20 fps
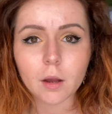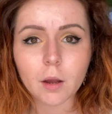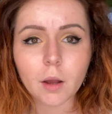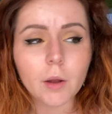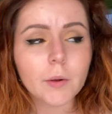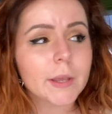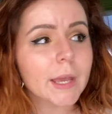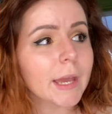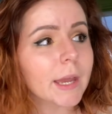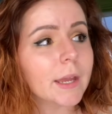
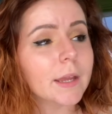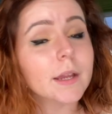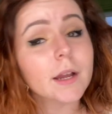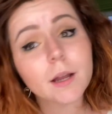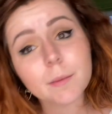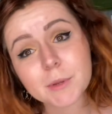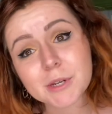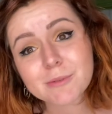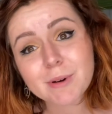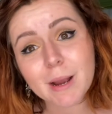Okay,
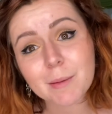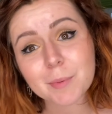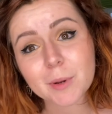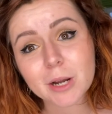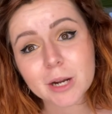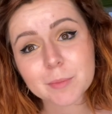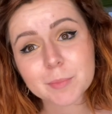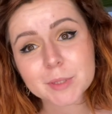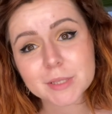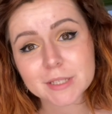I'm gonna wrap
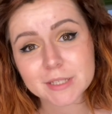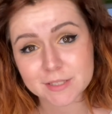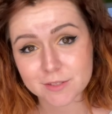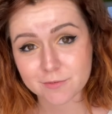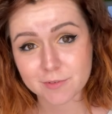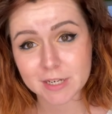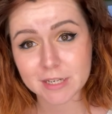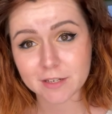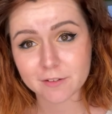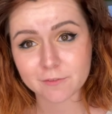up this
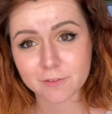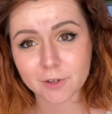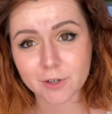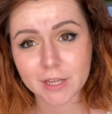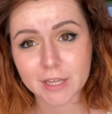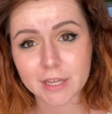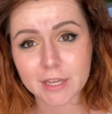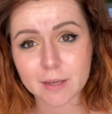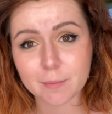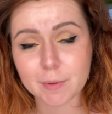reading vlog
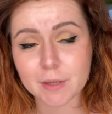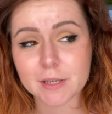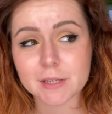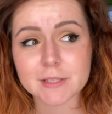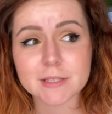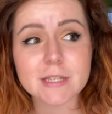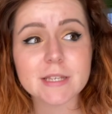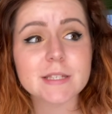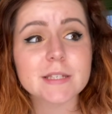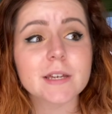here because
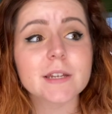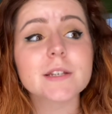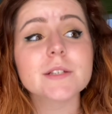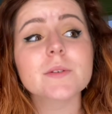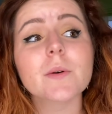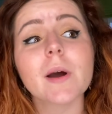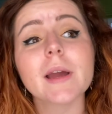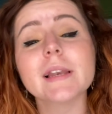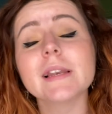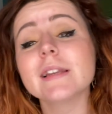the sun is
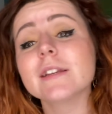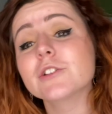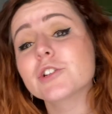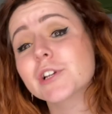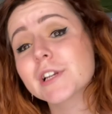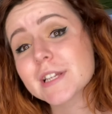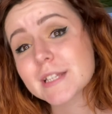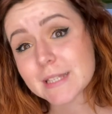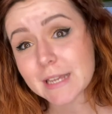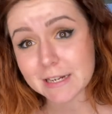quite
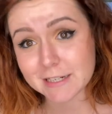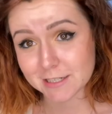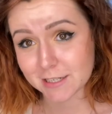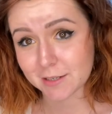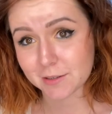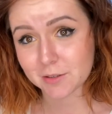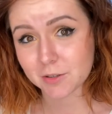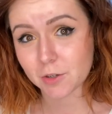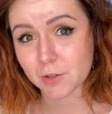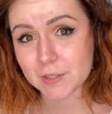literally
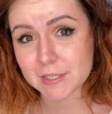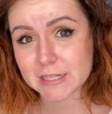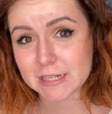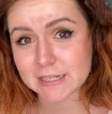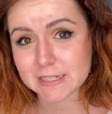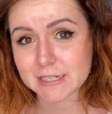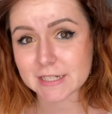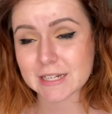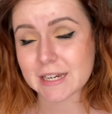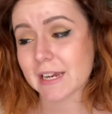setting on
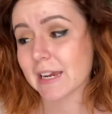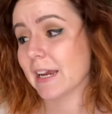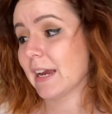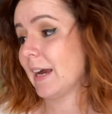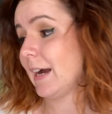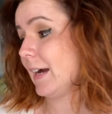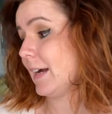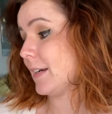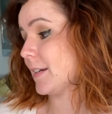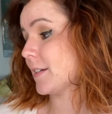Saturday
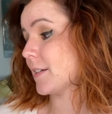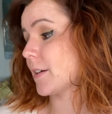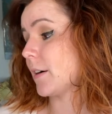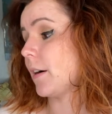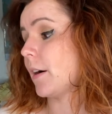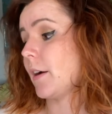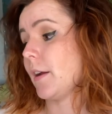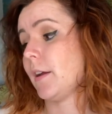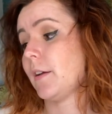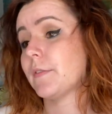and
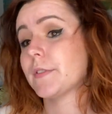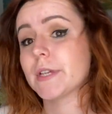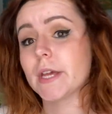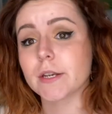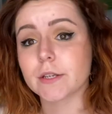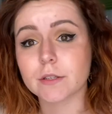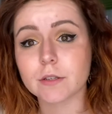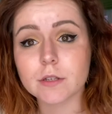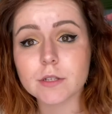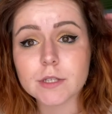I have said
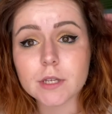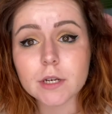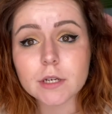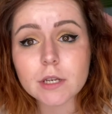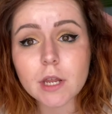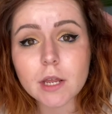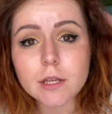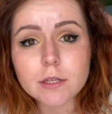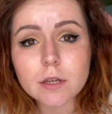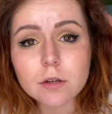that
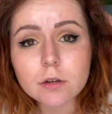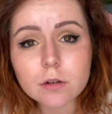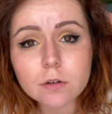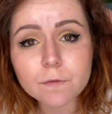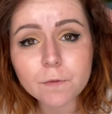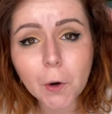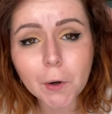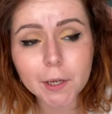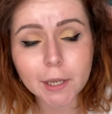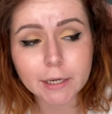Sundays are not
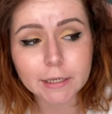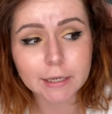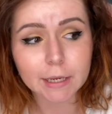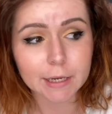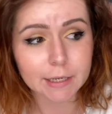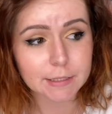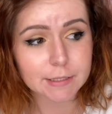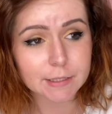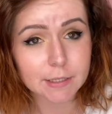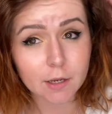vlogging
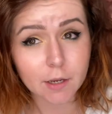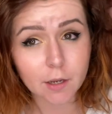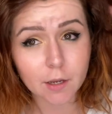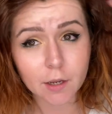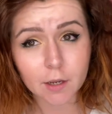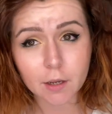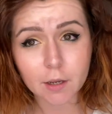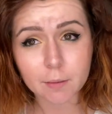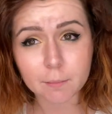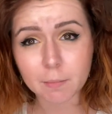days.
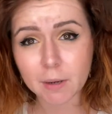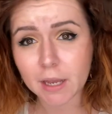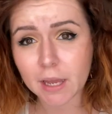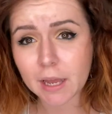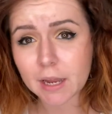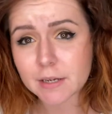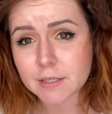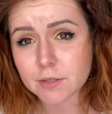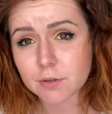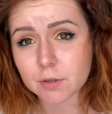My
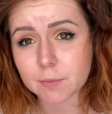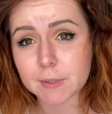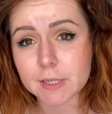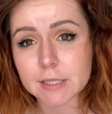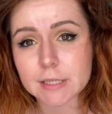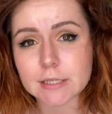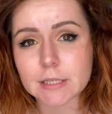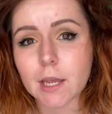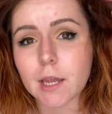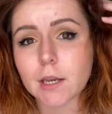hair has gone a bit
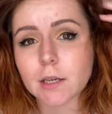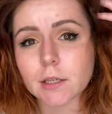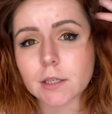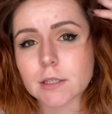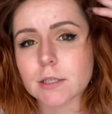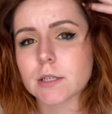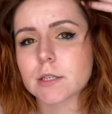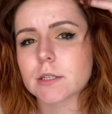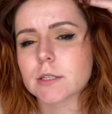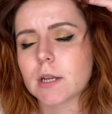insane because
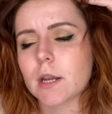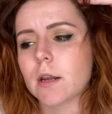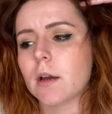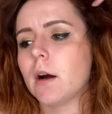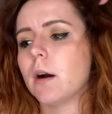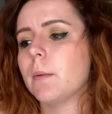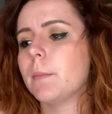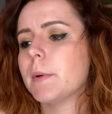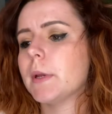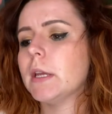I just had it
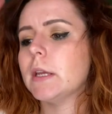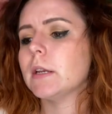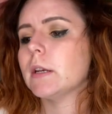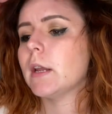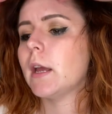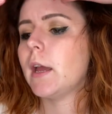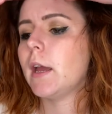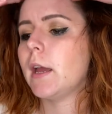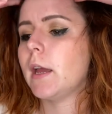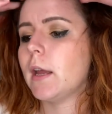up in
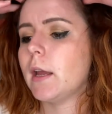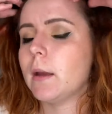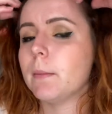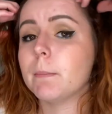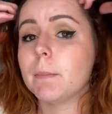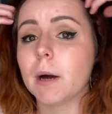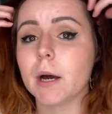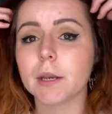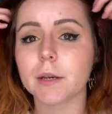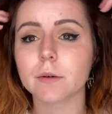a
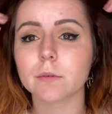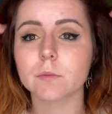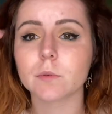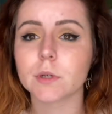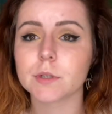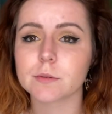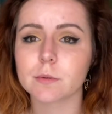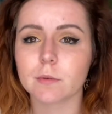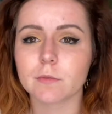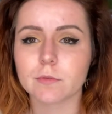bun
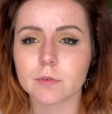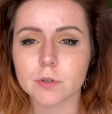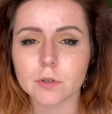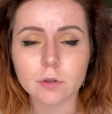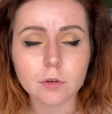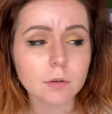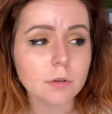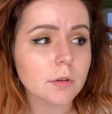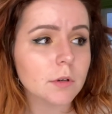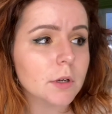whilst we went for a
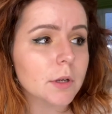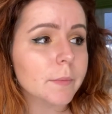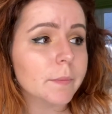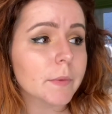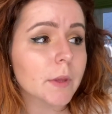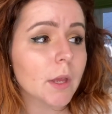dog walk.